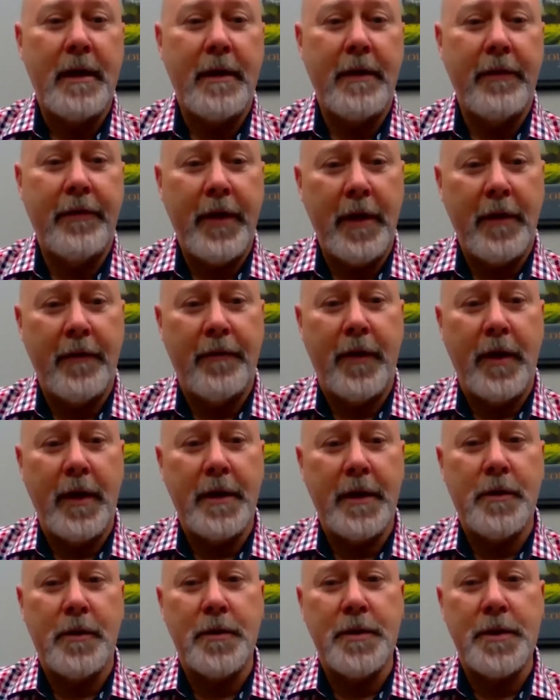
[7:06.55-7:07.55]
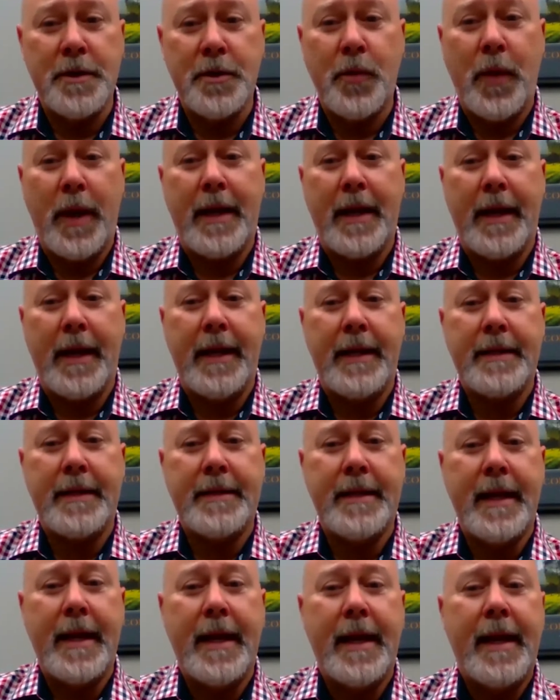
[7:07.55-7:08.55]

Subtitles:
of hair follicles and sweat glands.